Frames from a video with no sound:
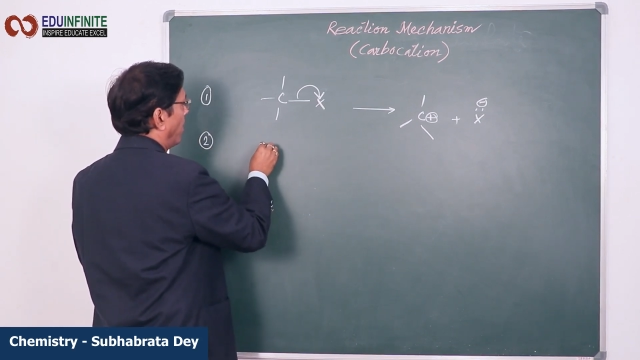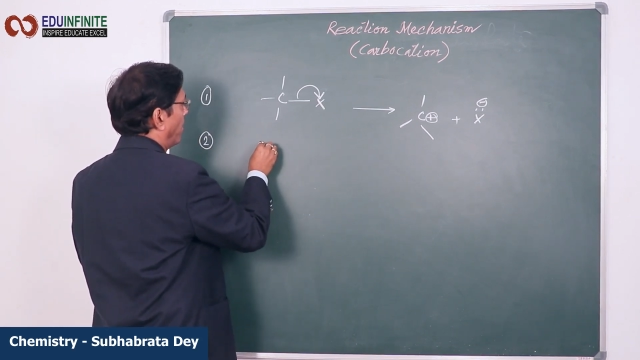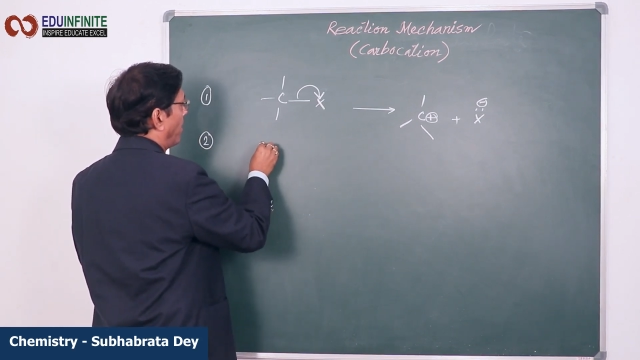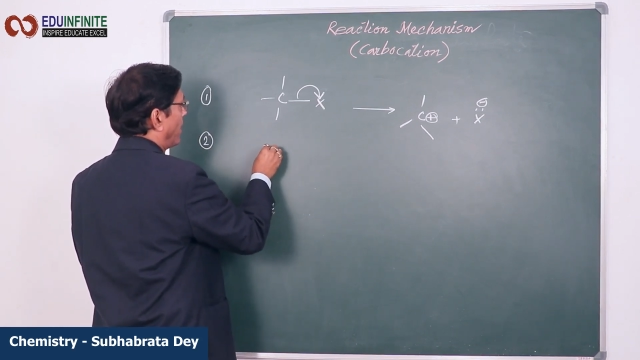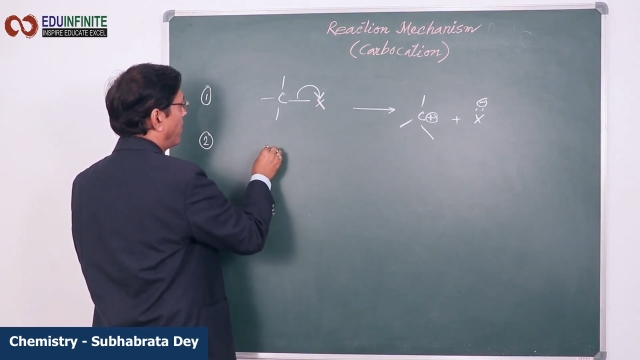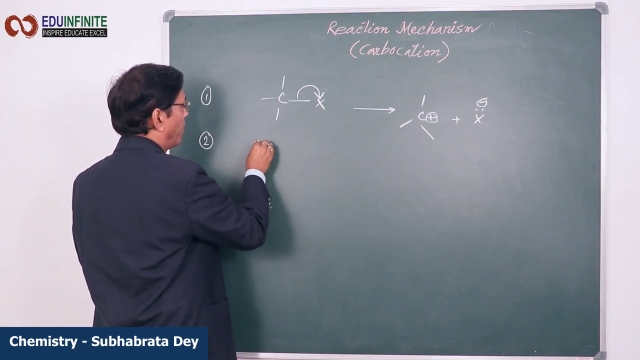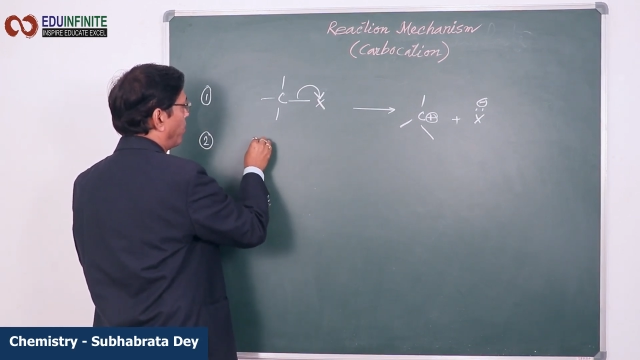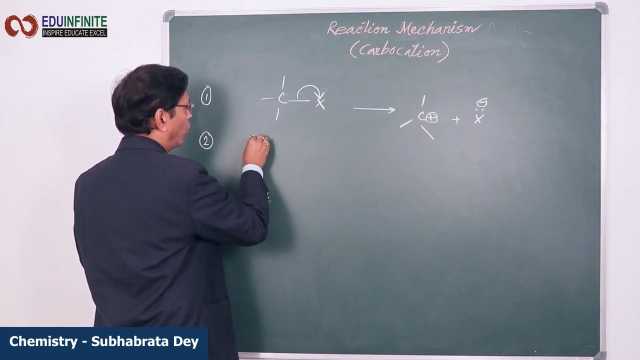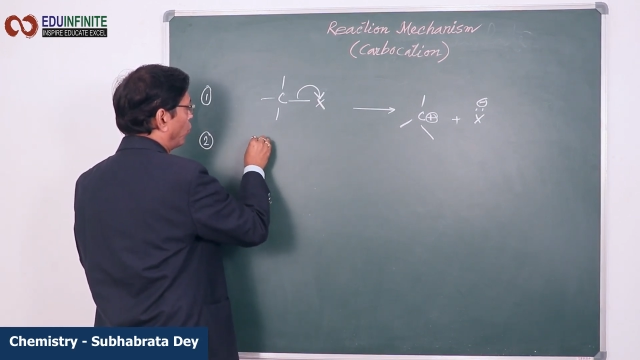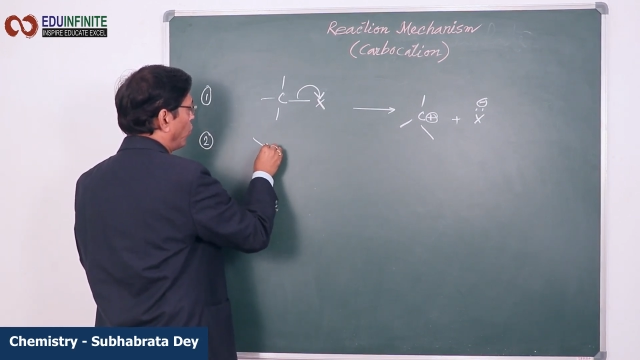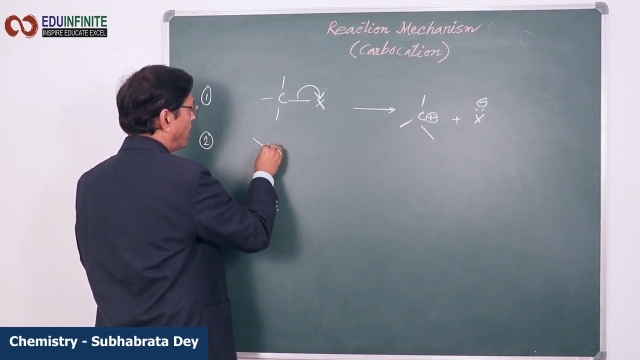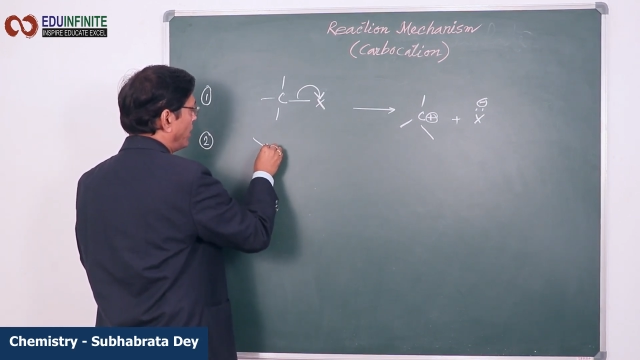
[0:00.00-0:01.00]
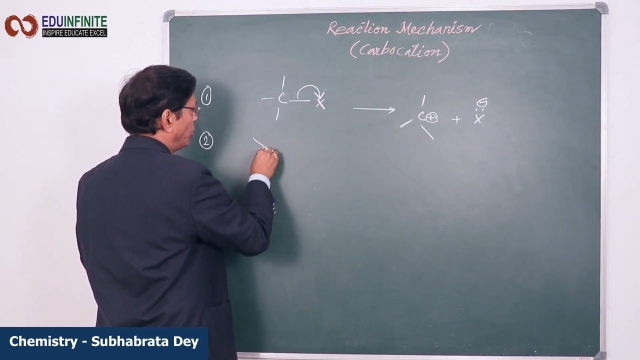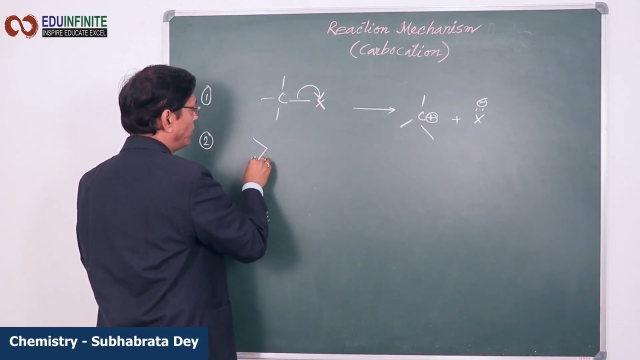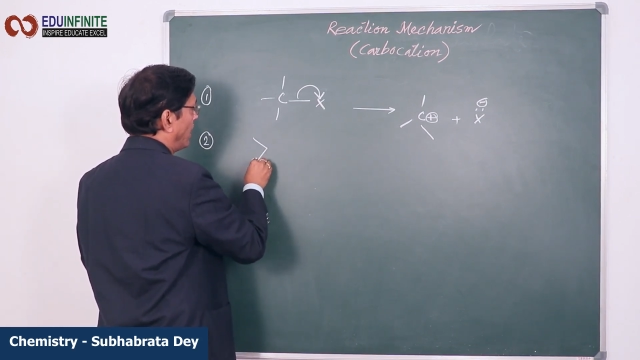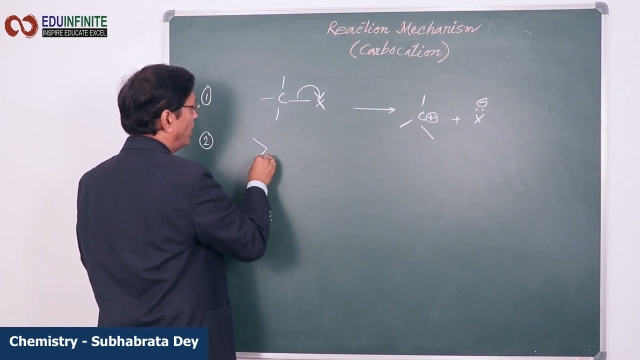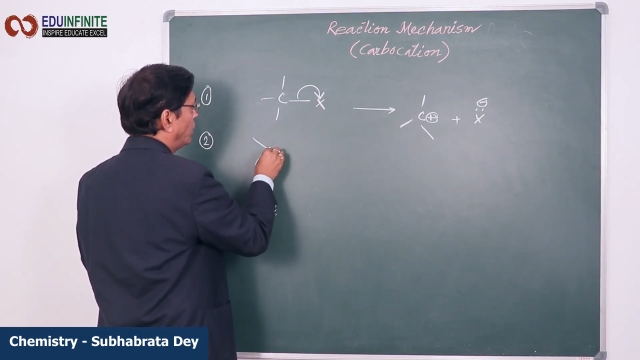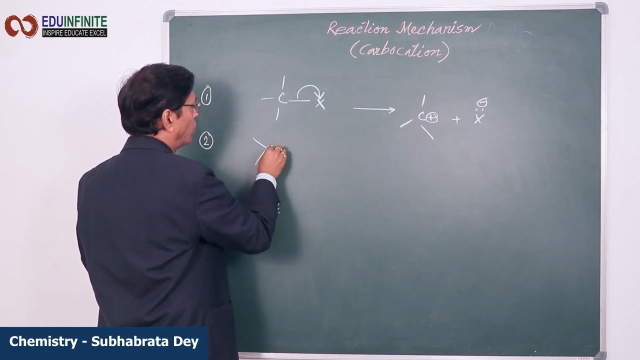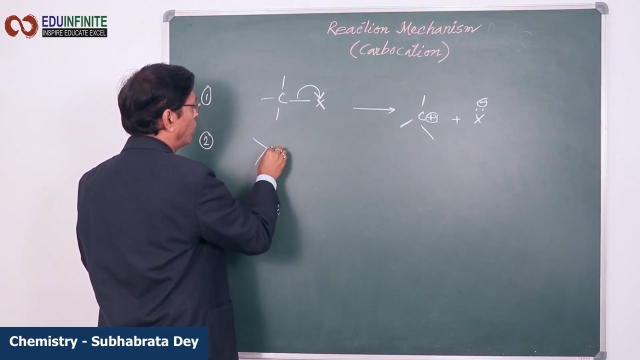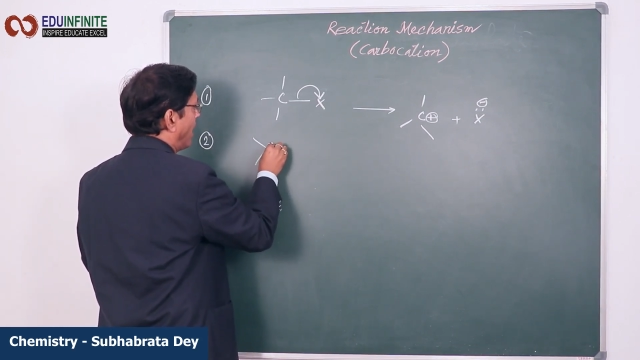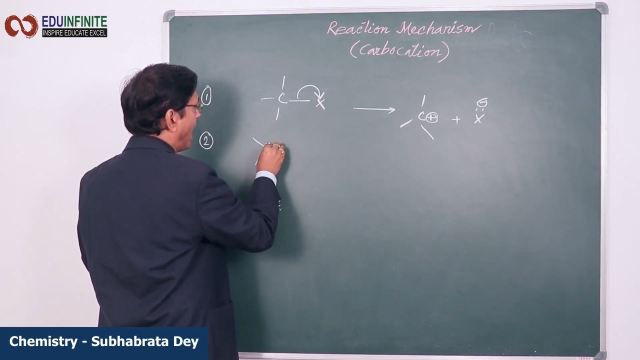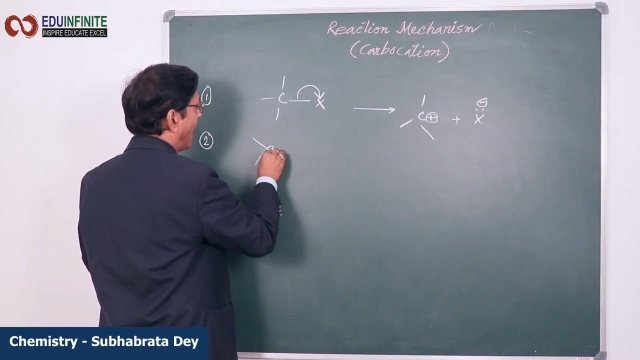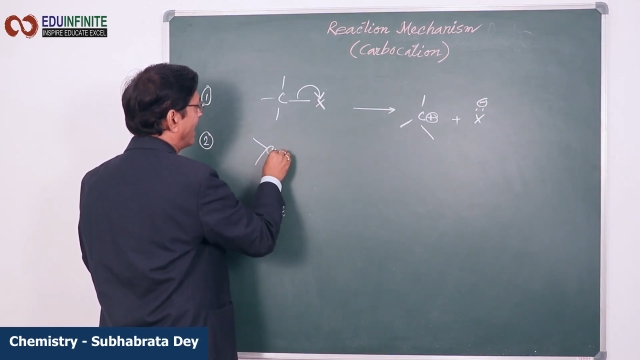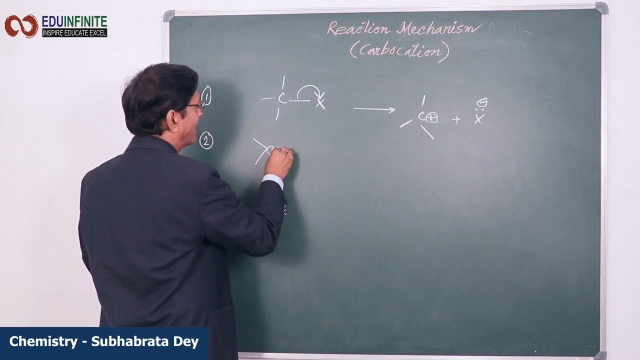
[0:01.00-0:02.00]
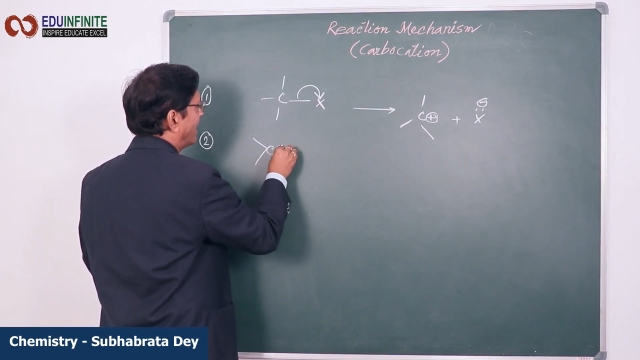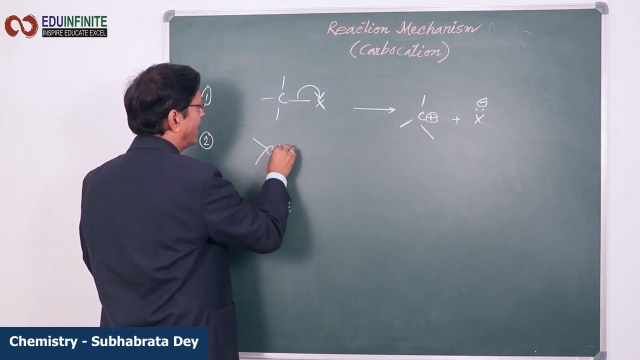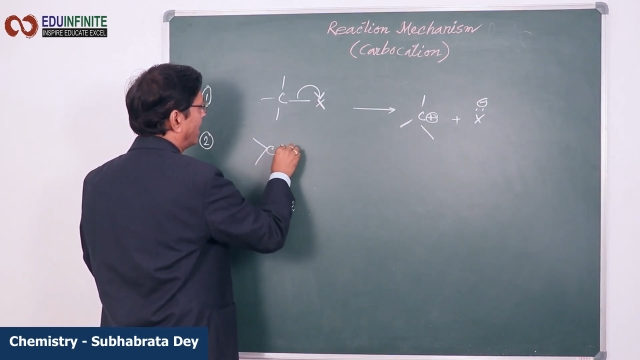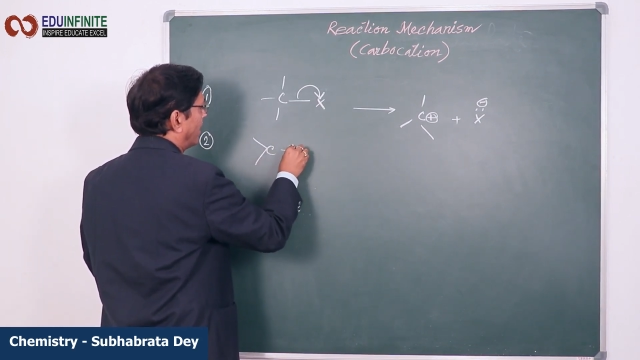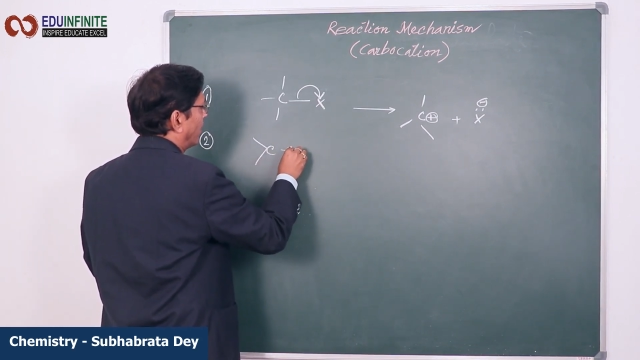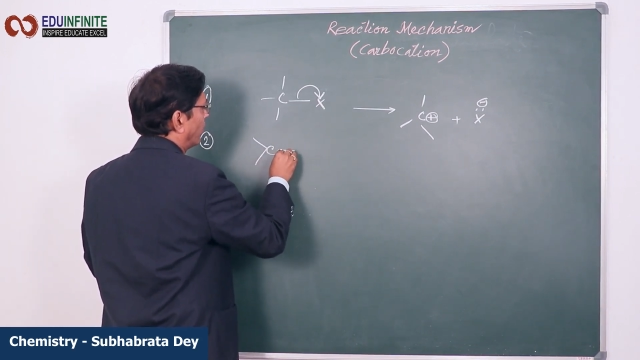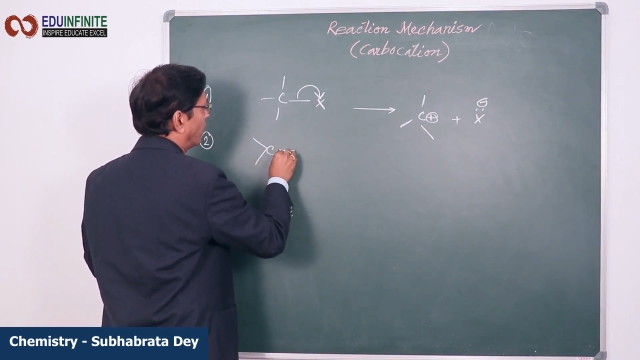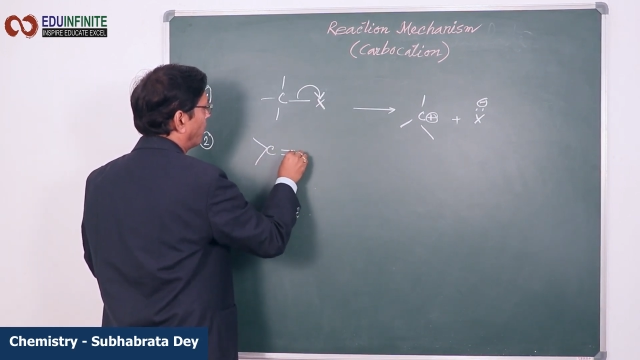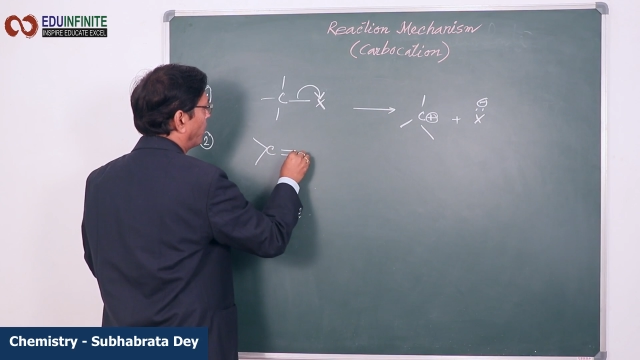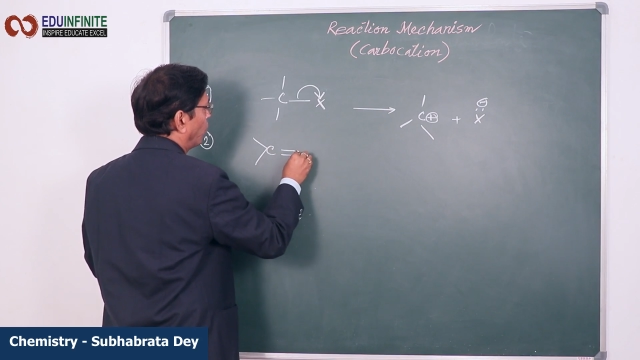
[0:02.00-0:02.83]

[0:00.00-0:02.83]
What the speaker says: by protonation to alkene.